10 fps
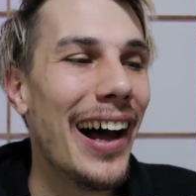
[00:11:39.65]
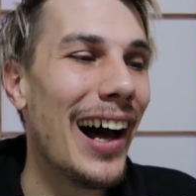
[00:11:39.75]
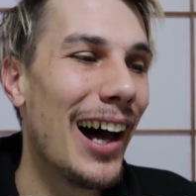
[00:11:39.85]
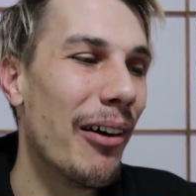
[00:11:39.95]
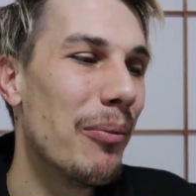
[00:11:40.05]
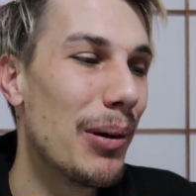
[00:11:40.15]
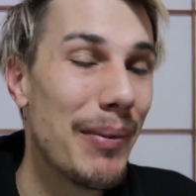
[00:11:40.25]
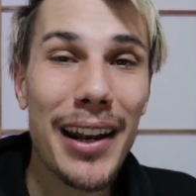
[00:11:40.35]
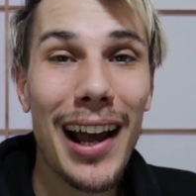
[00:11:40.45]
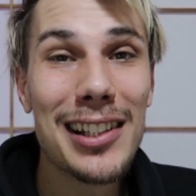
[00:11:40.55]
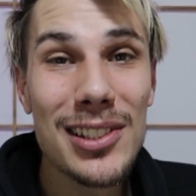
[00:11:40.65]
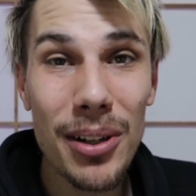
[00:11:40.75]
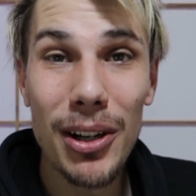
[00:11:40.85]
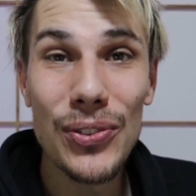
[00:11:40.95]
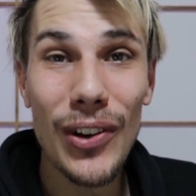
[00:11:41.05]
Um, but man, I had
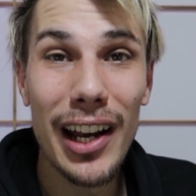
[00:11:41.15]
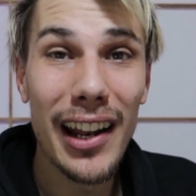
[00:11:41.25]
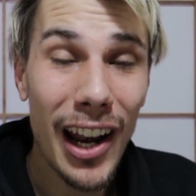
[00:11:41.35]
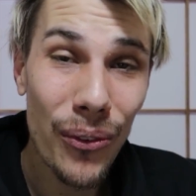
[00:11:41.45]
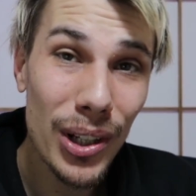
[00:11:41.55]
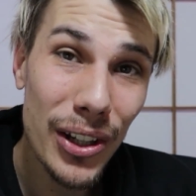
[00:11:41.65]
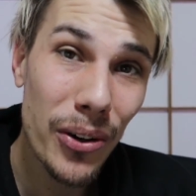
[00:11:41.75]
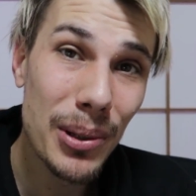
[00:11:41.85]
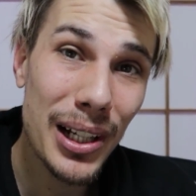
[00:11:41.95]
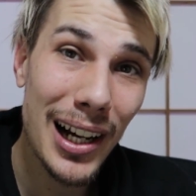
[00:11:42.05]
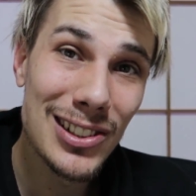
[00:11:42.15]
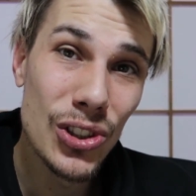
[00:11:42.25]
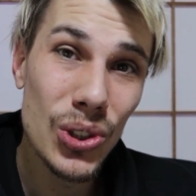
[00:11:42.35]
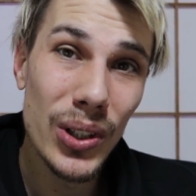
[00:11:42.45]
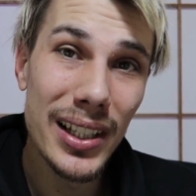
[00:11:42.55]
so much fun, and I really hope you guys
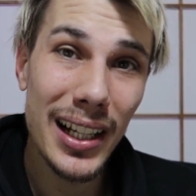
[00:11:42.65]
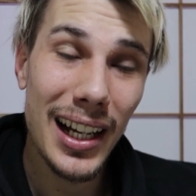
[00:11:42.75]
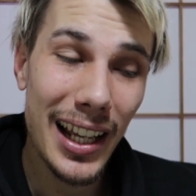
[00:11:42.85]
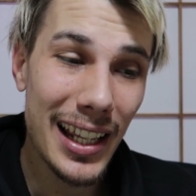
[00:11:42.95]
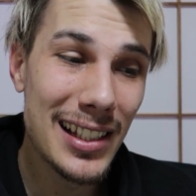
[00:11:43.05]
enjoyed that kind of